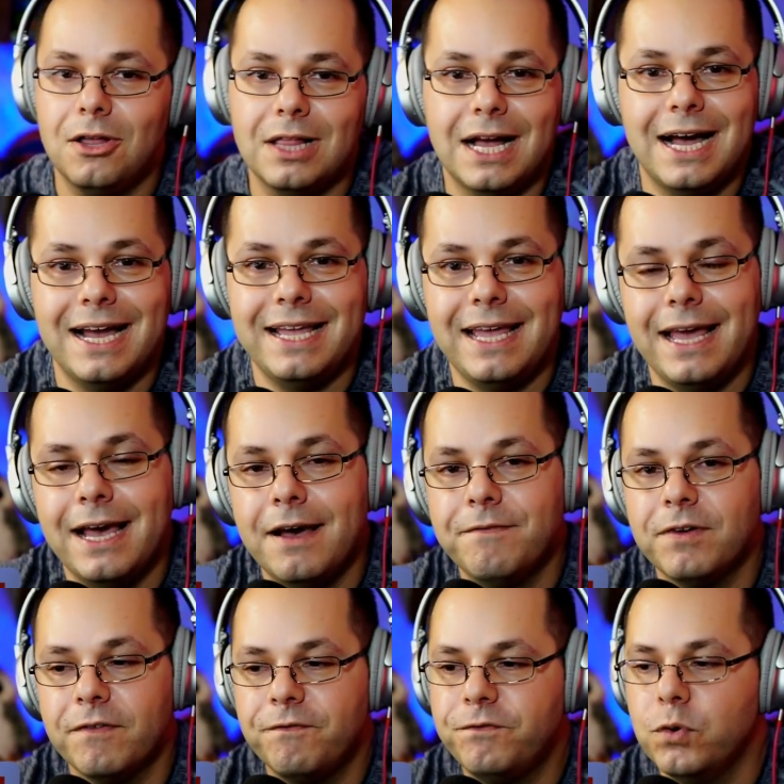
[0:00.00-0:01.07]
I have
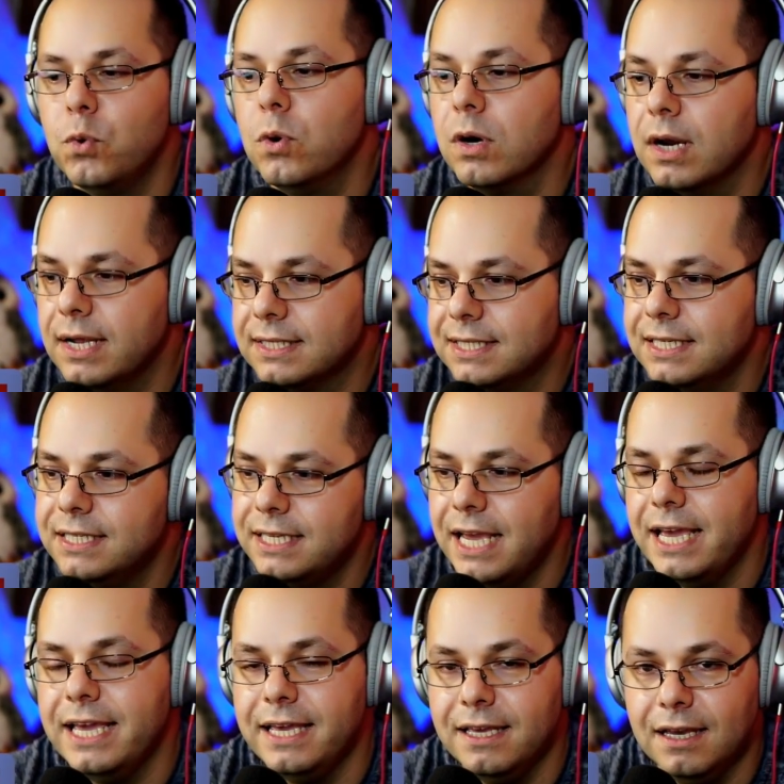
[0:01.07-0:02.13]
for
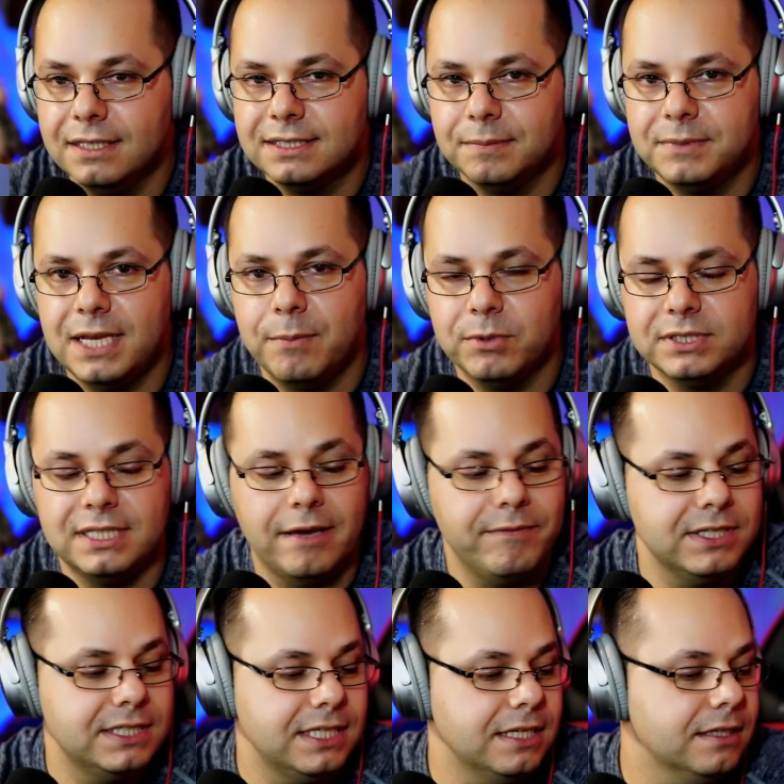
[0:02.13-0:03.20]
today, September
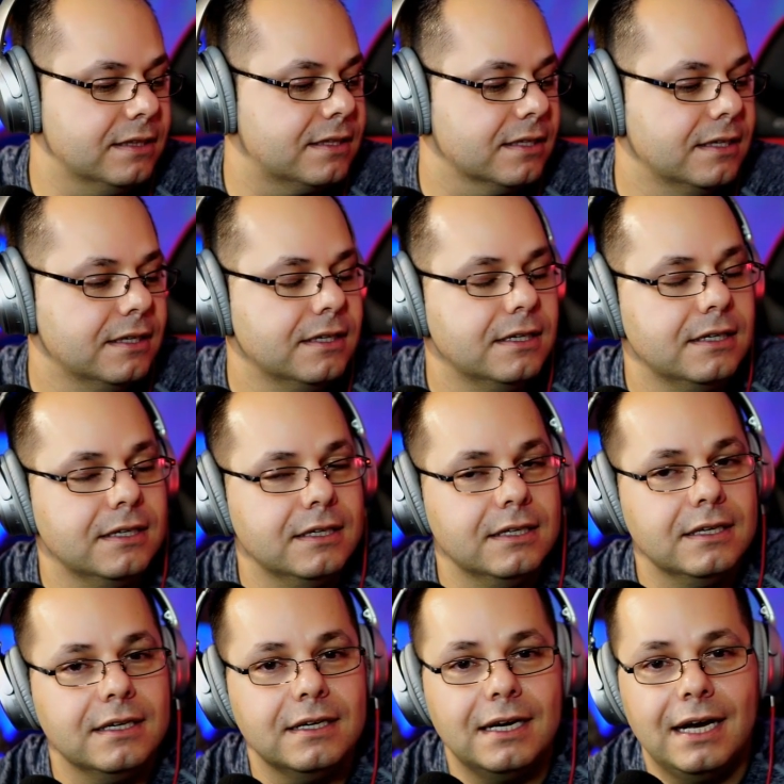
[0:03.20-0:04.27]
17th.
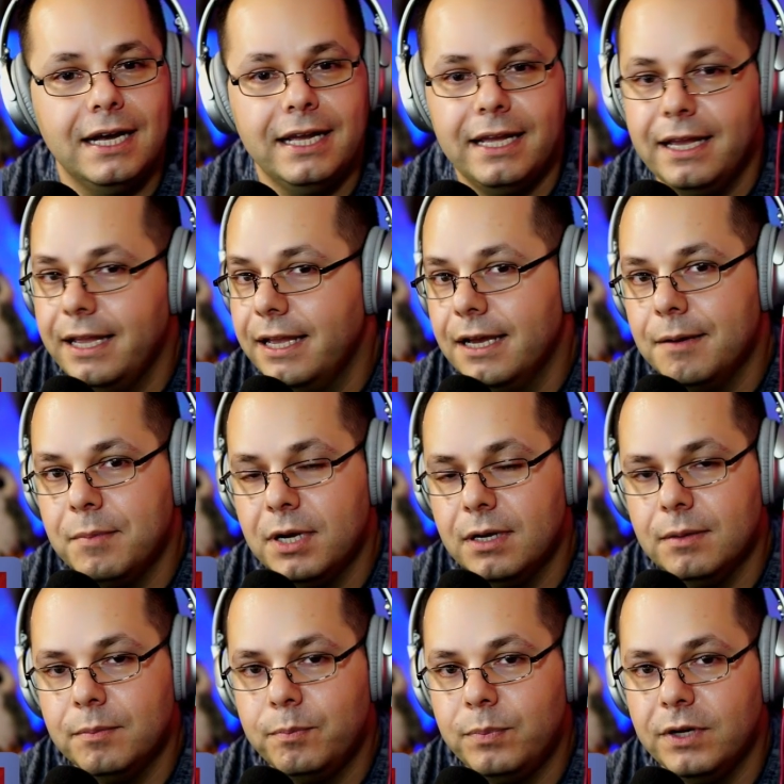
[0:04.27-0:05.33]
I am
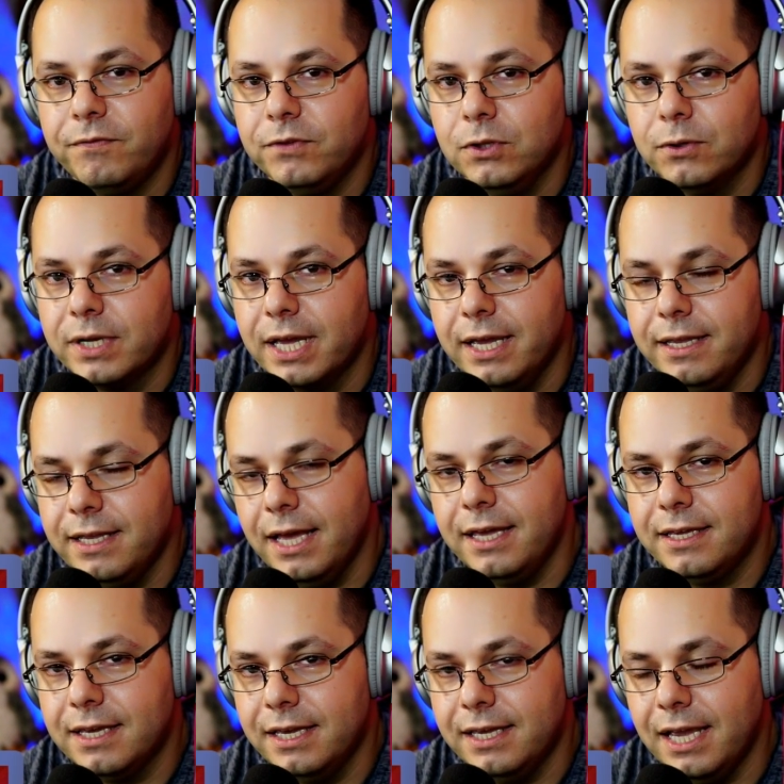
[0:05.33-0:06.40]
Buffalo K,
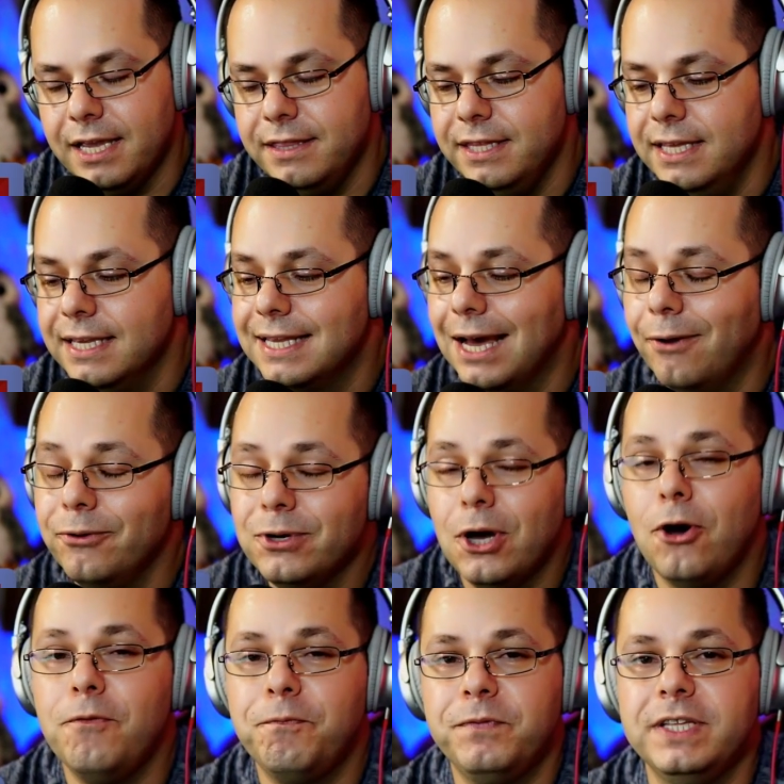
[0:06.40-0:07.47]
aka The Accountant.
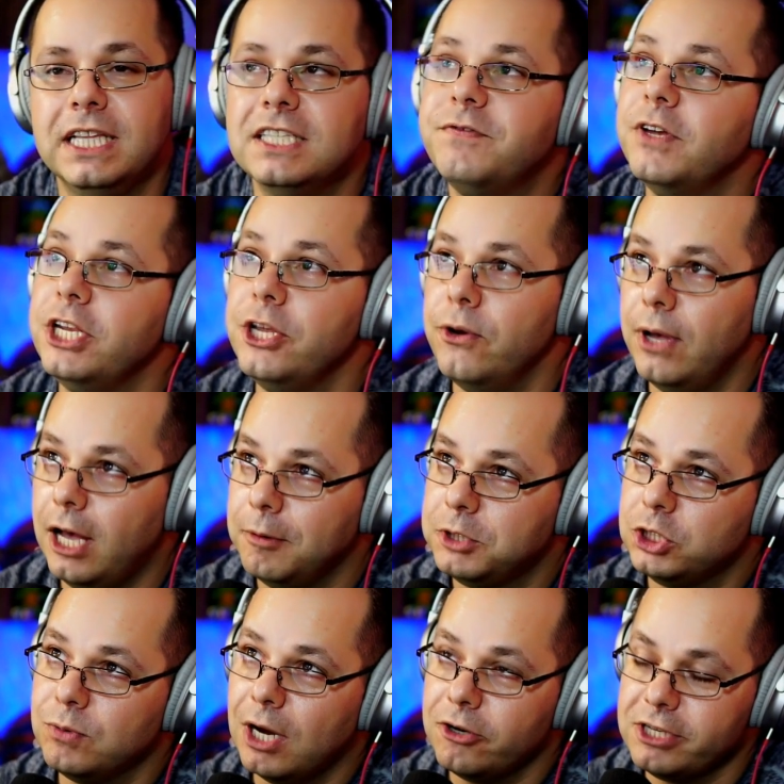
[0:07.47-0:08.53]
Hopefully this video helped
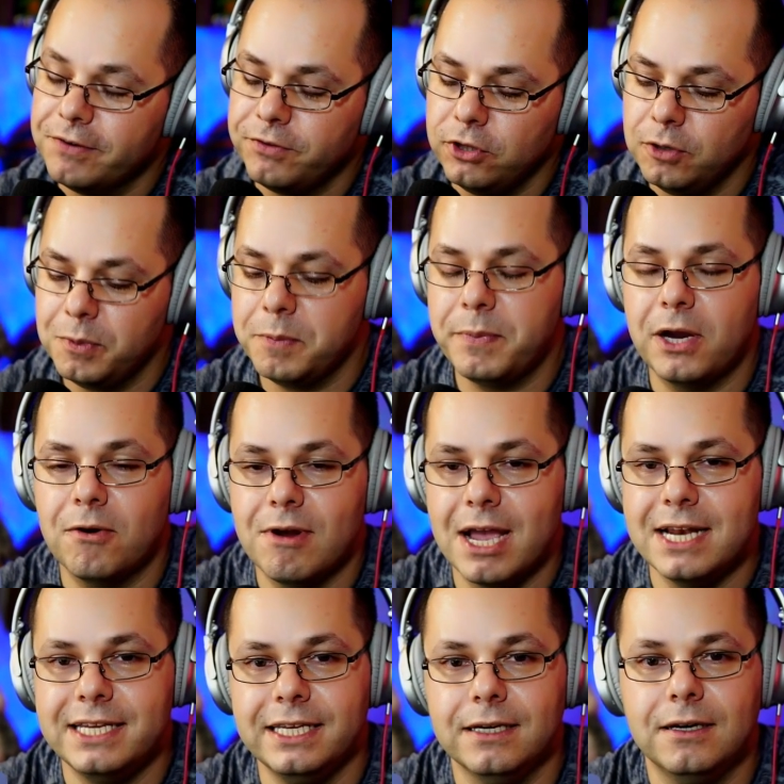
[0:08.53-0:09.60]
you out and you have a little bit better
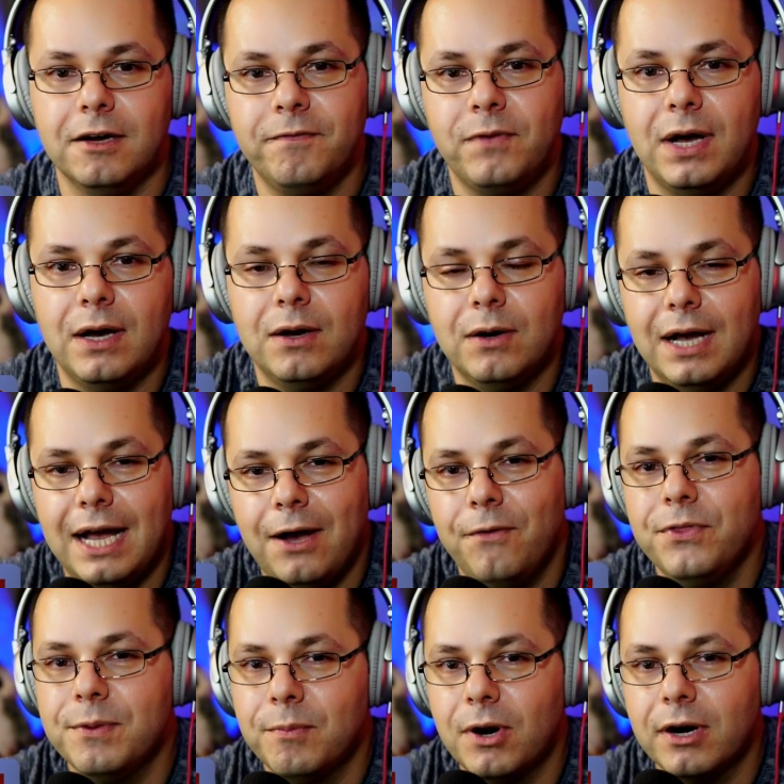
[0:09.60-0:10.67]
idea of how
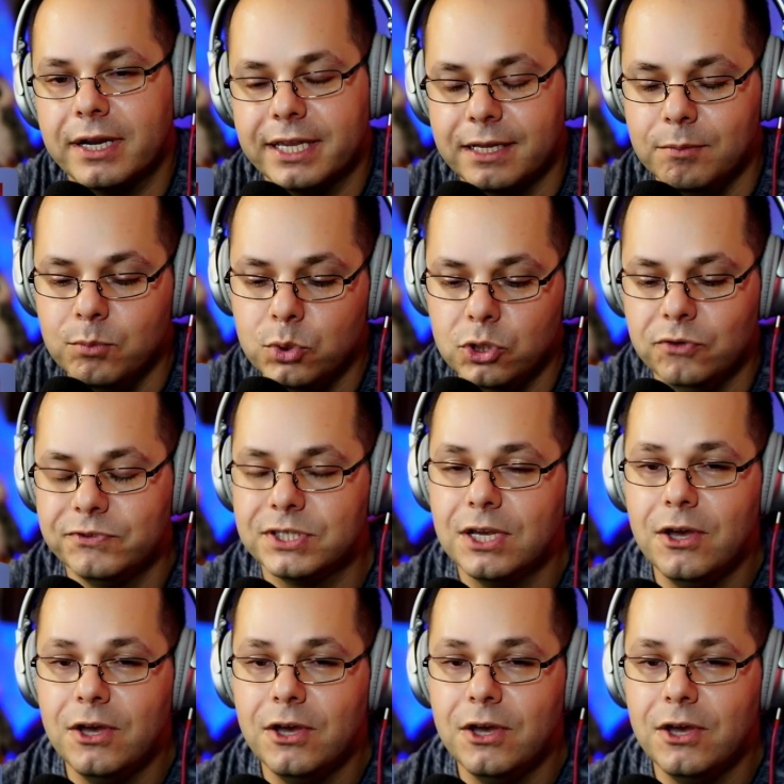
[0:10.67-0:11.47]
the market moves